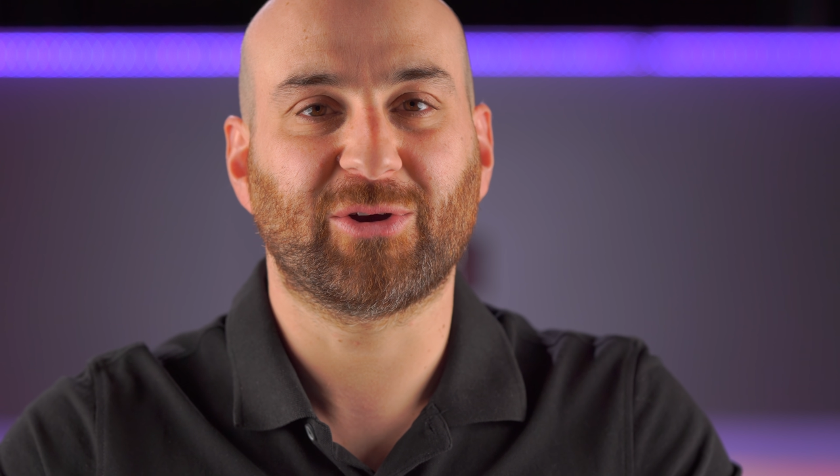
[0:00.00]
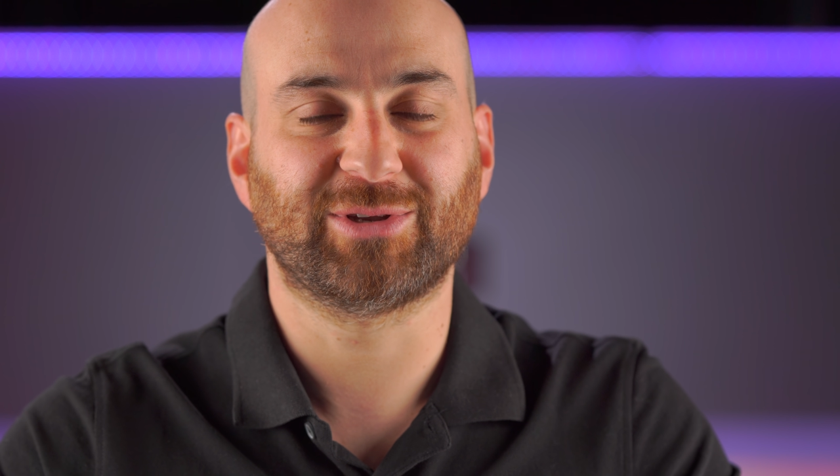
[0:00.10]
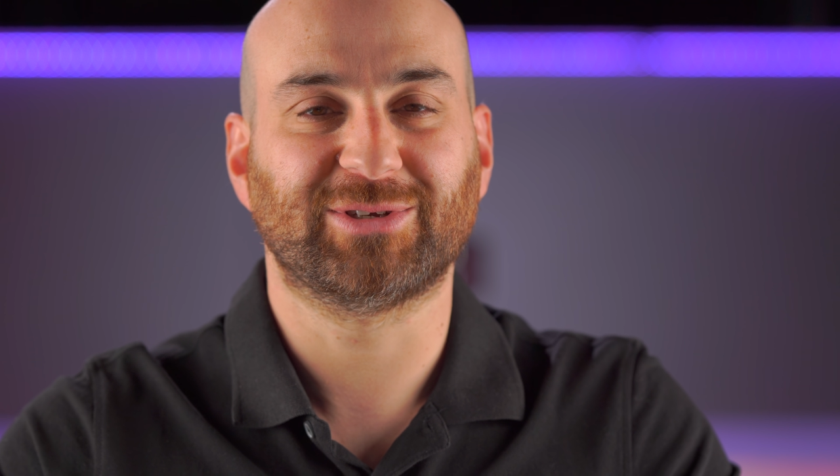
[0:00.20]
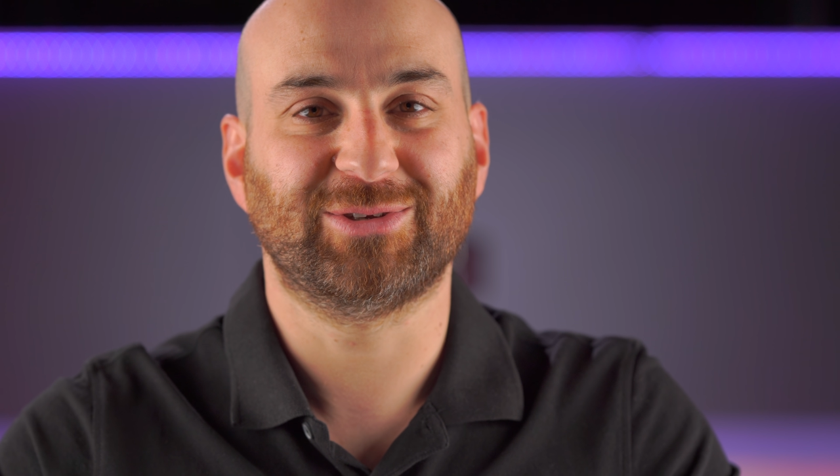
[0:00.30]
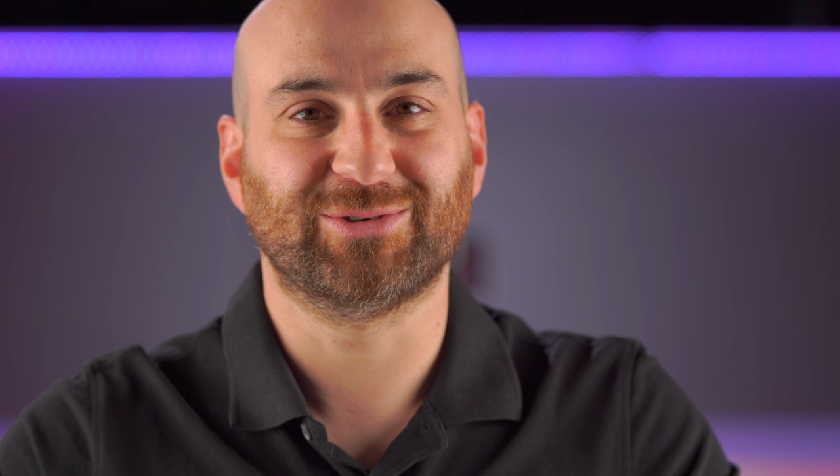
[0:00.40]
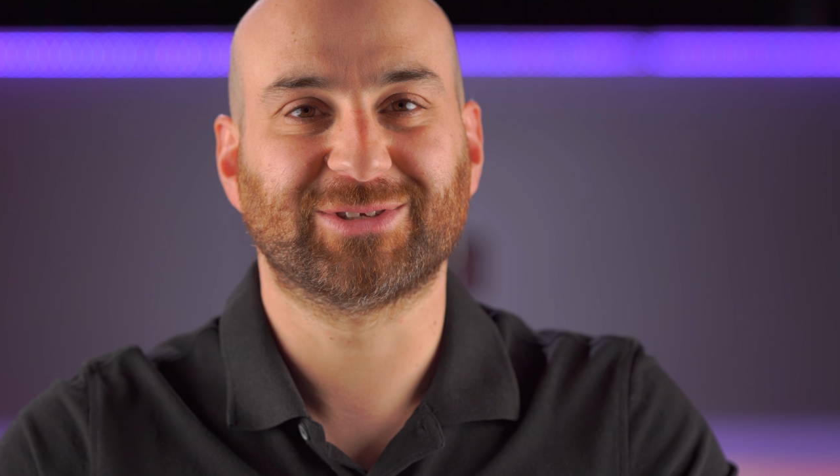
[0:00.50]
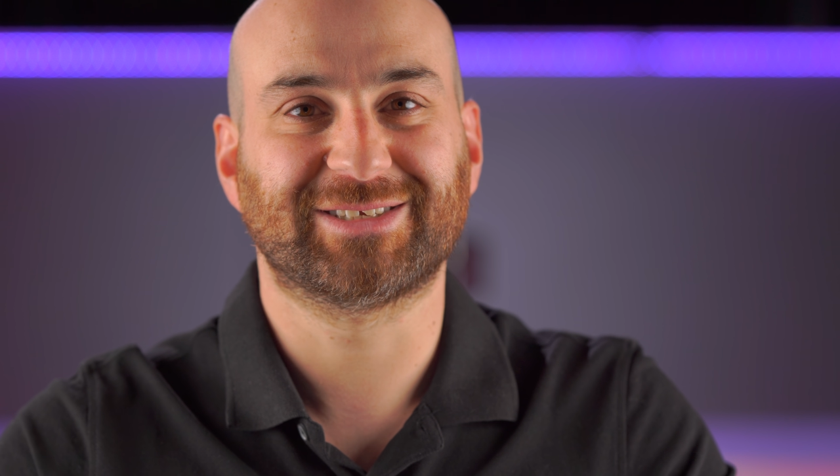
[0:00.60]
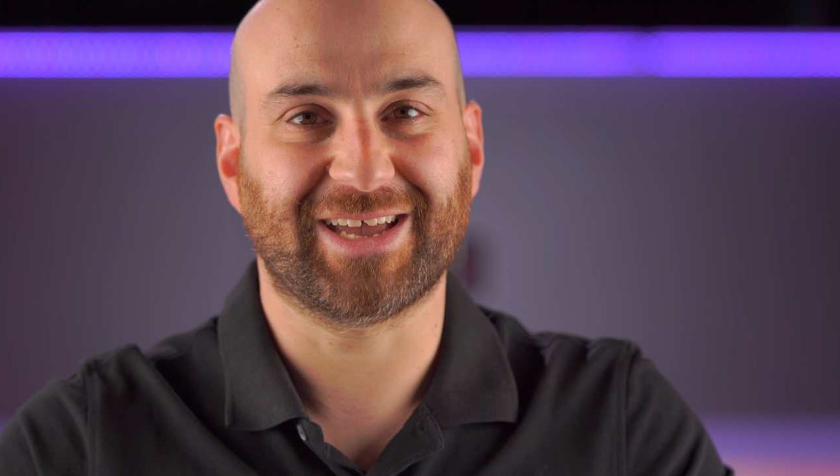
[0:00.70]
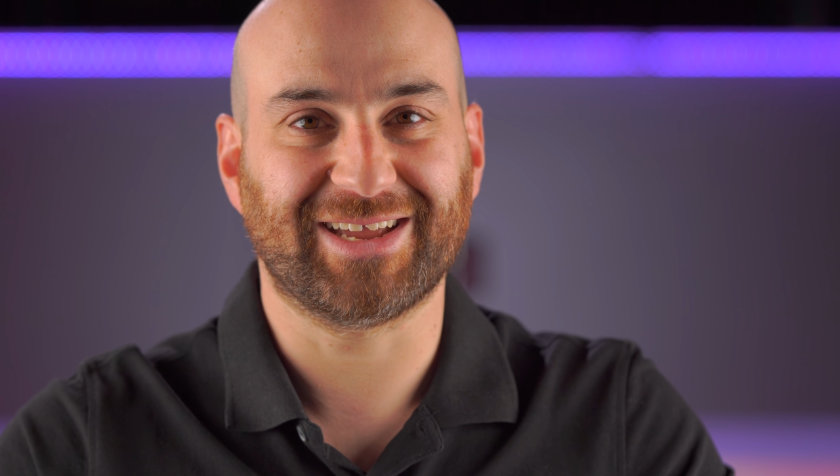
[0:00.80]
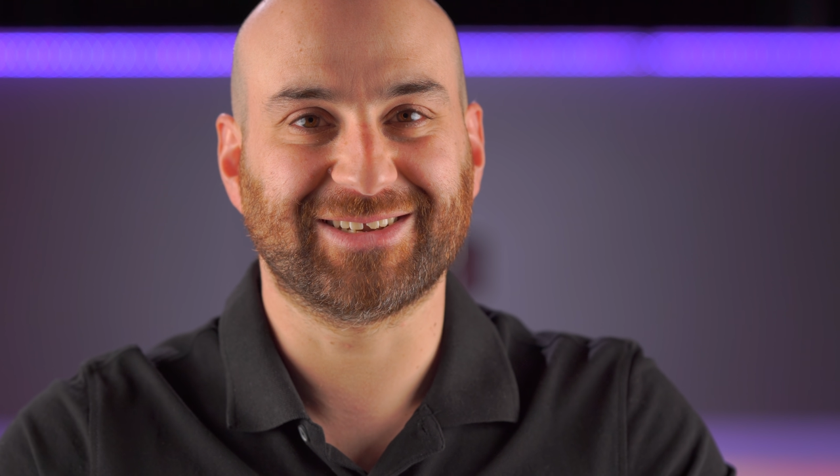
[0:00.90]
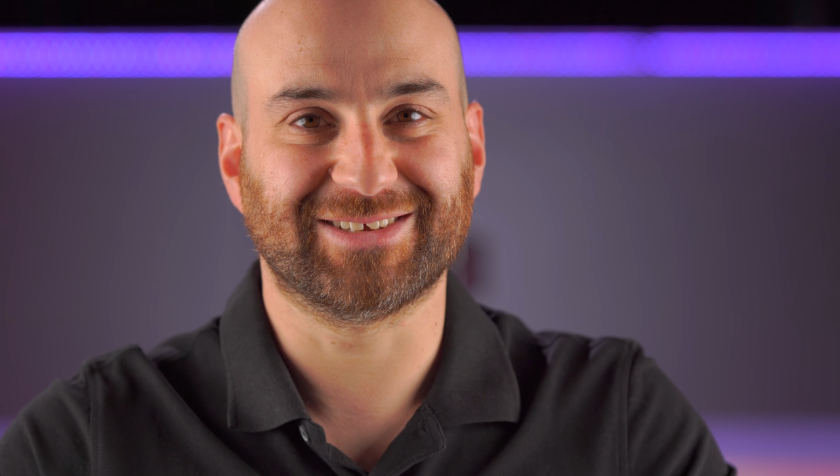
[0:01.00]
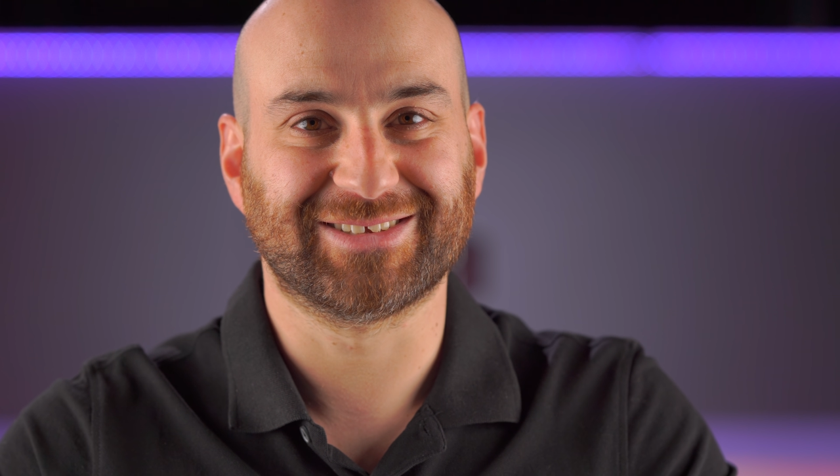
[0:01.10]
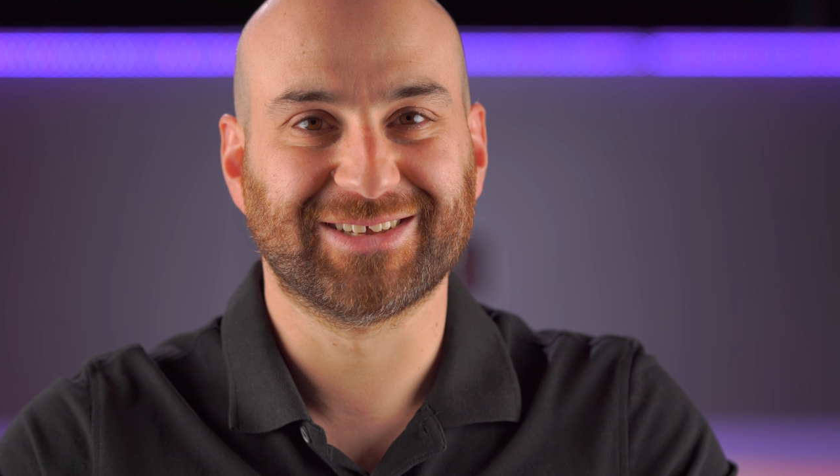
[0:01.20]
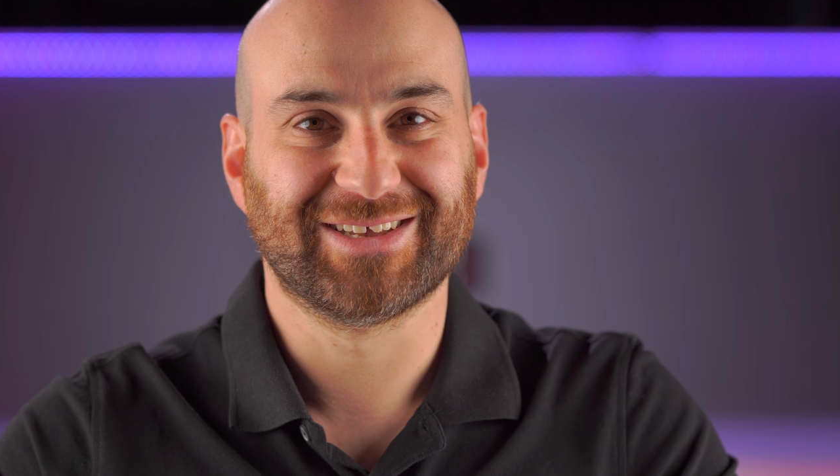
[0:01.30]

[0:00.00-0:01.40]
going to use sanders